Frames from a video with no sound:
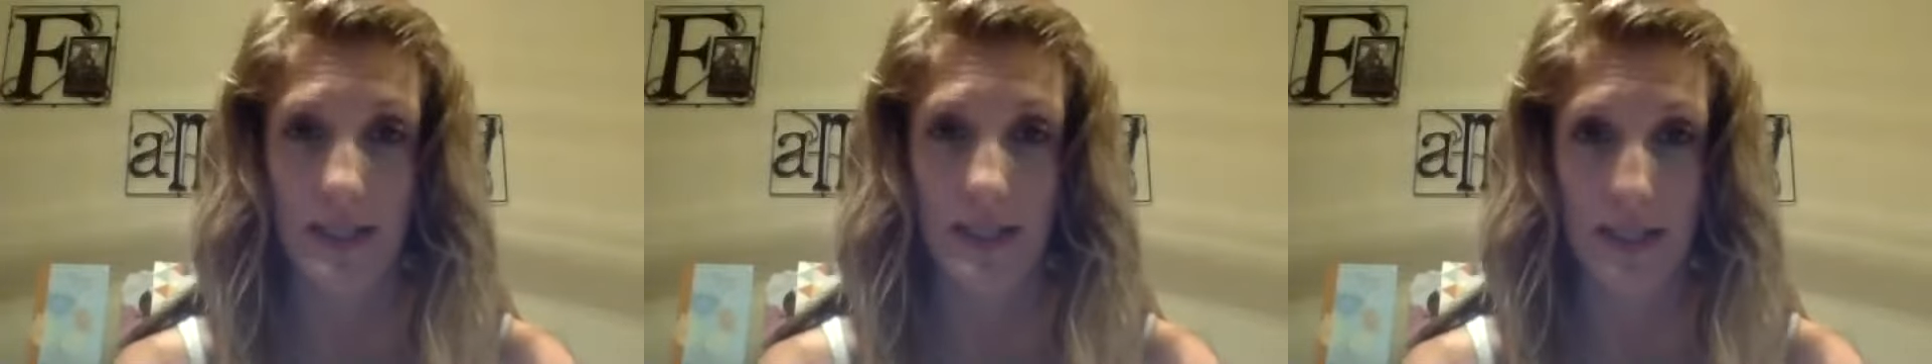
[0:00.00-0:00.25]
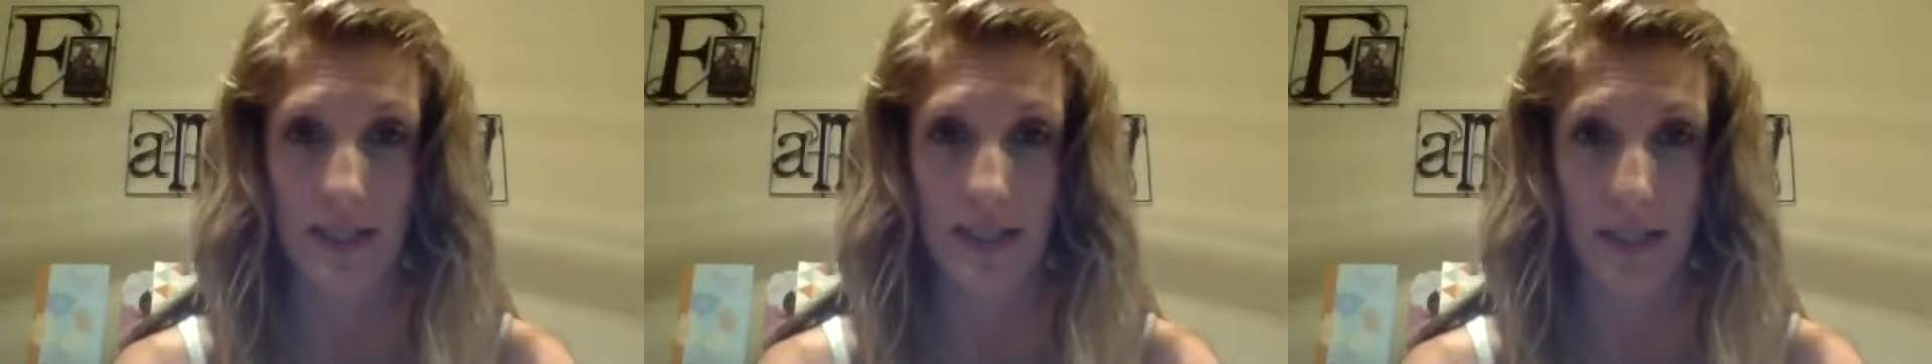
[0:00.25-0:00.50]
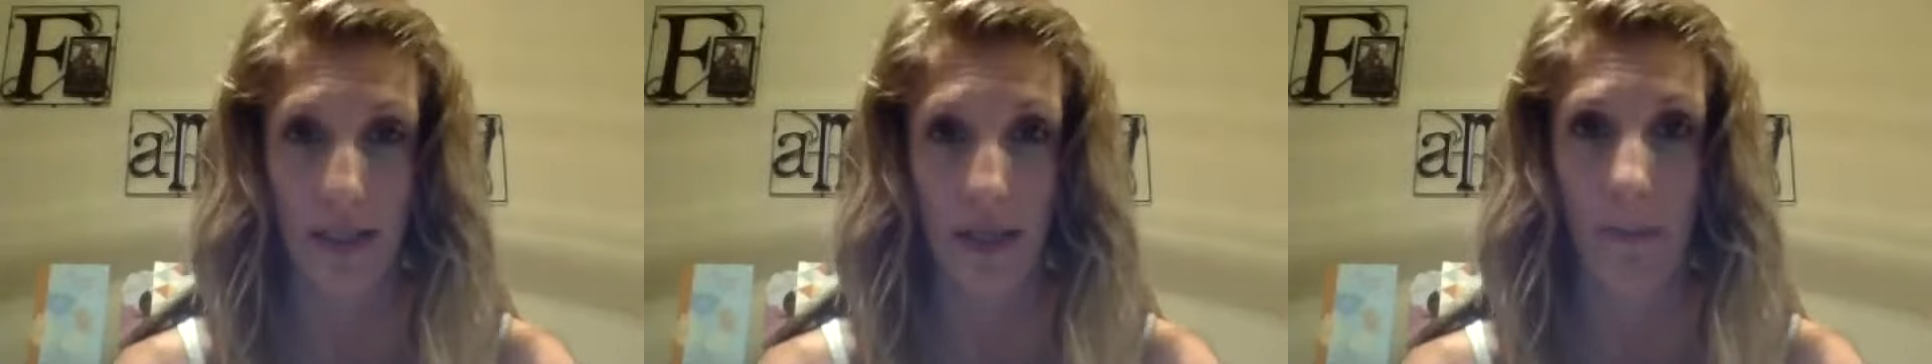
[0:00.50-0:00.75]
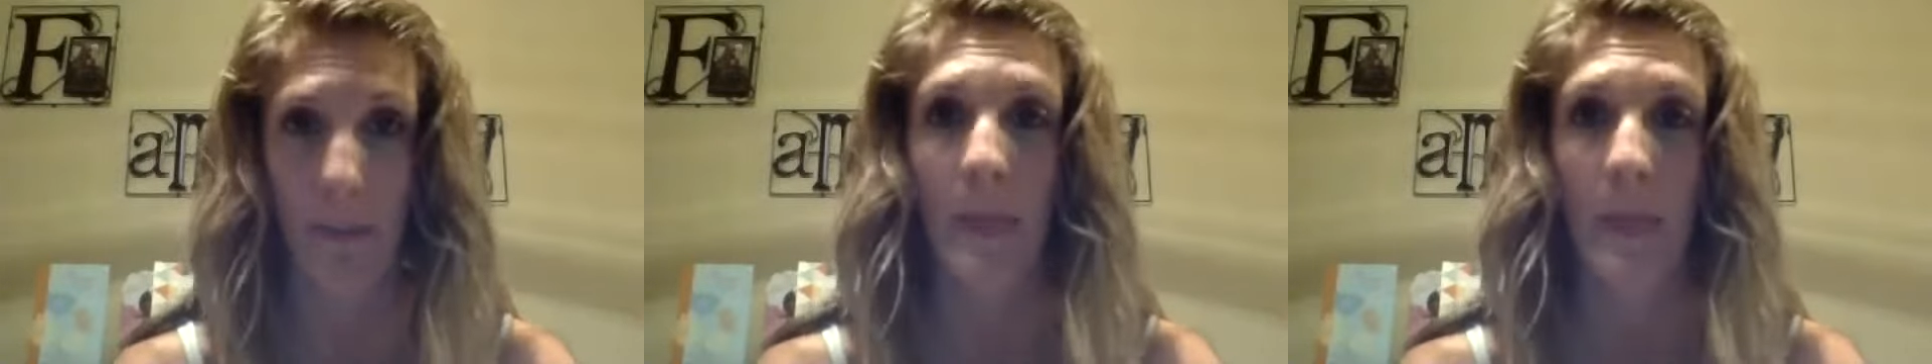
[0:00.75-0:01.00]
constantly.
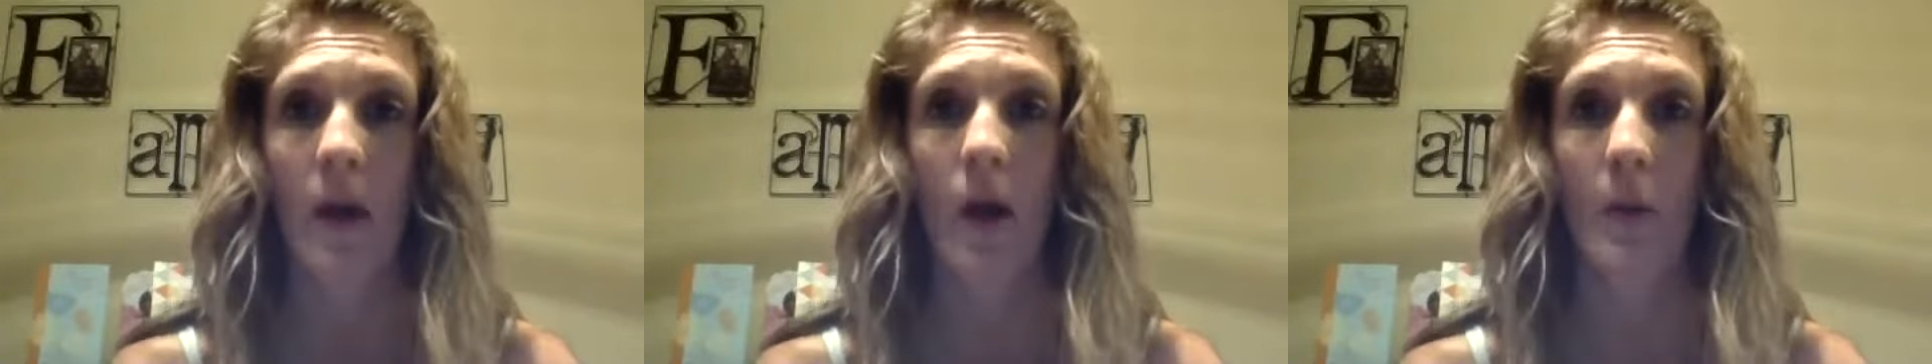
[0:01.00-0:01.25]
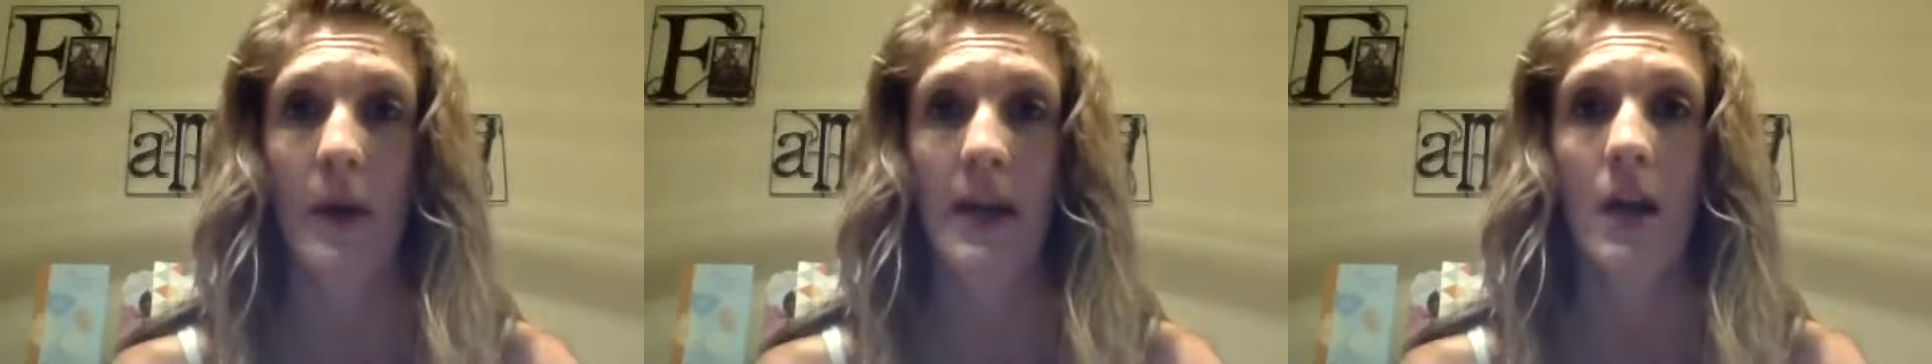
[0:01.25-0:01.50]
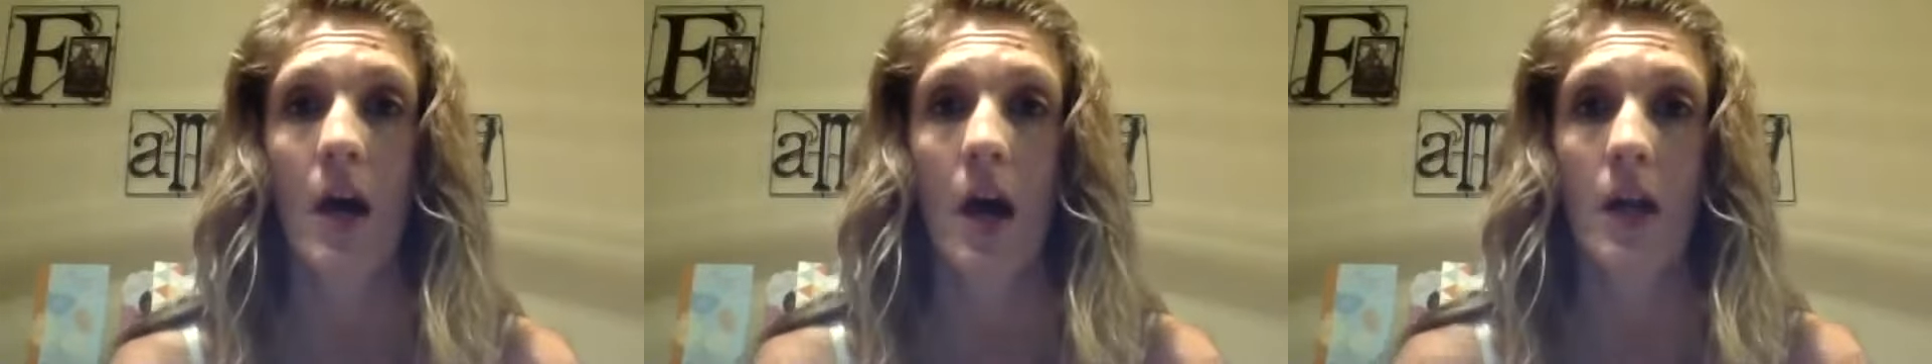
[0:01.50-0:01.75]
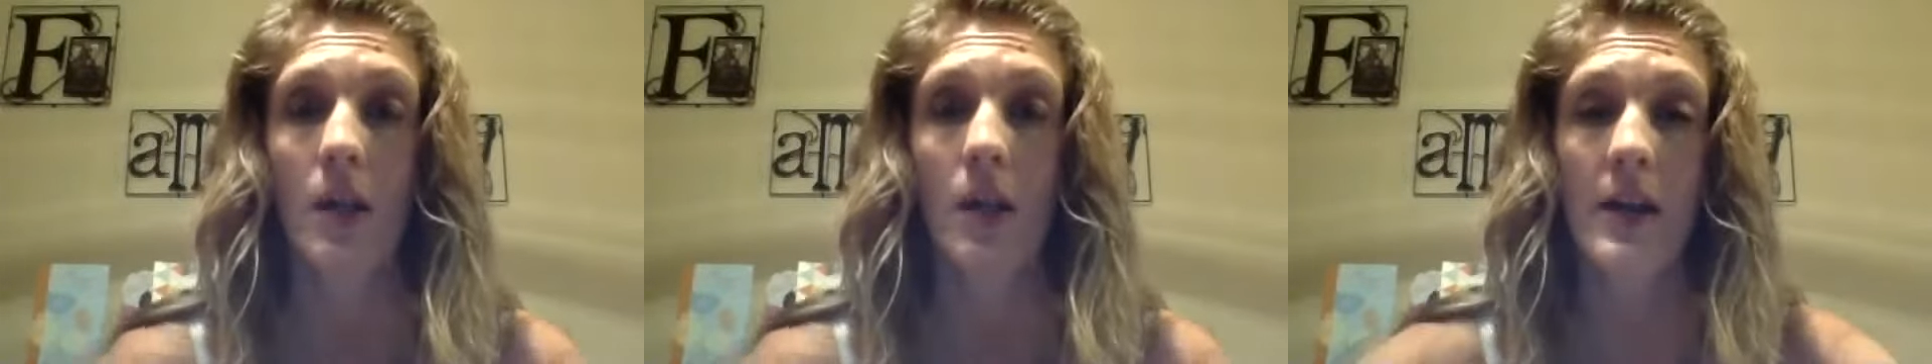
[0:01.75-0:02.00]
All right.
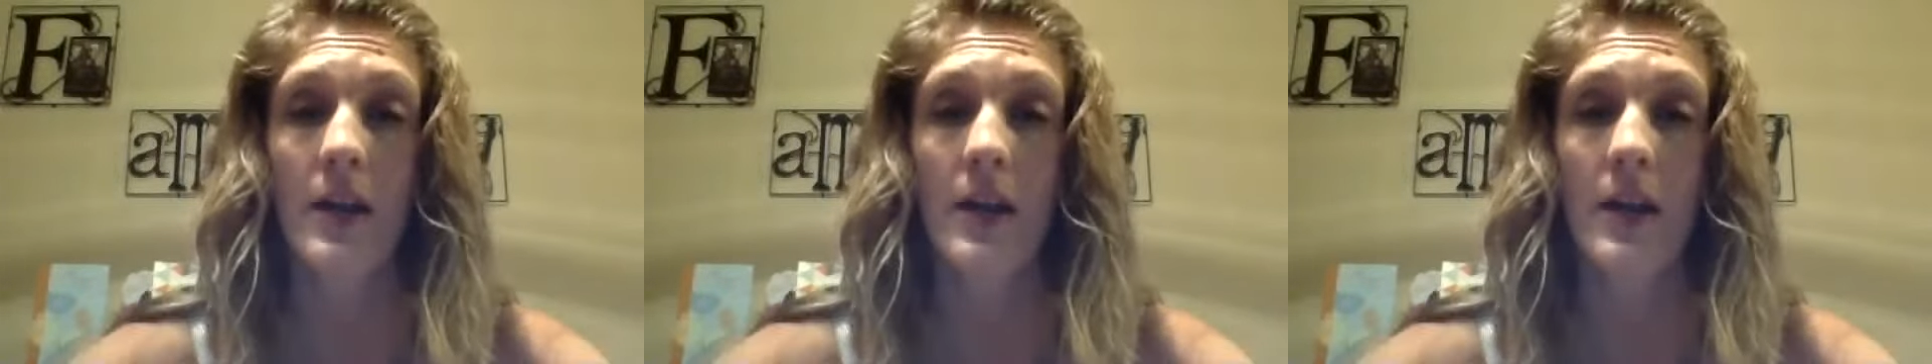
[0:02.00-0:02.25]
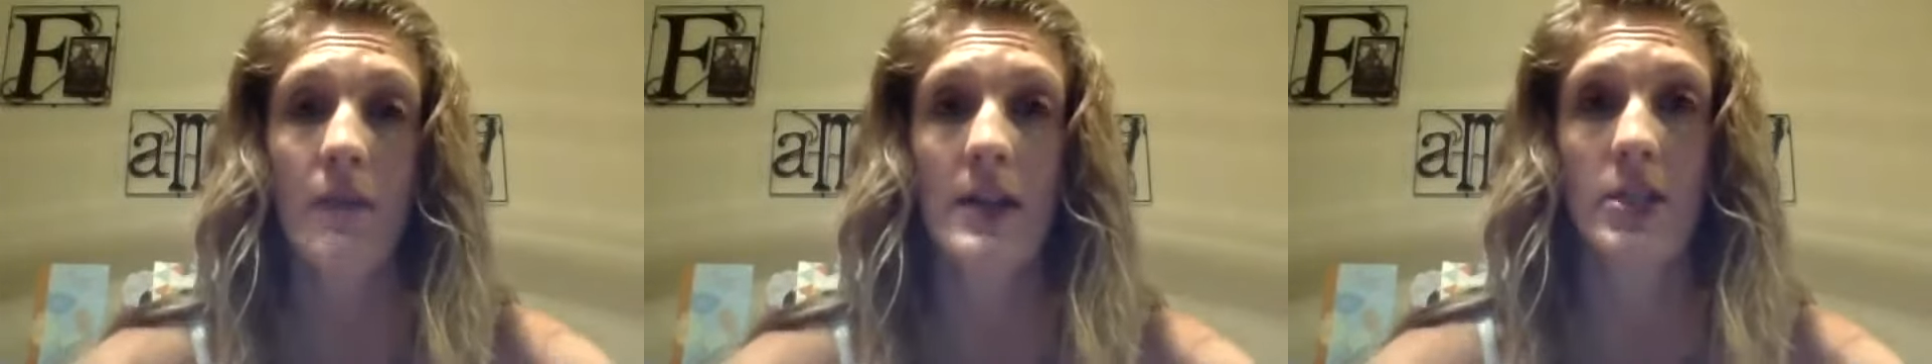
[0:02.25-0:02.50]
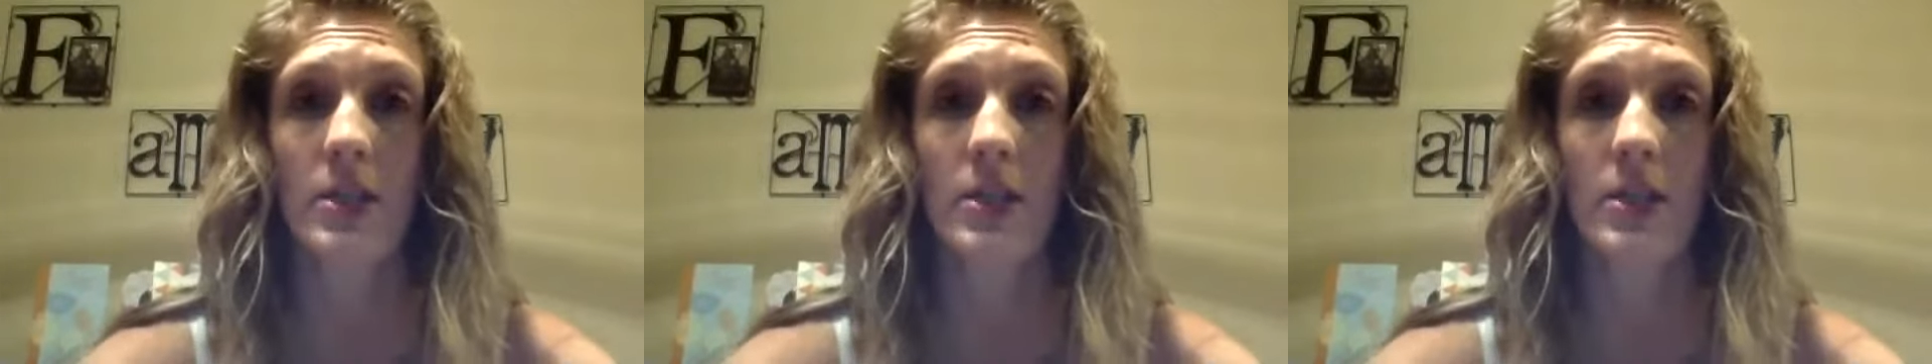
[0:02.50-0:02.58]
A lot of us,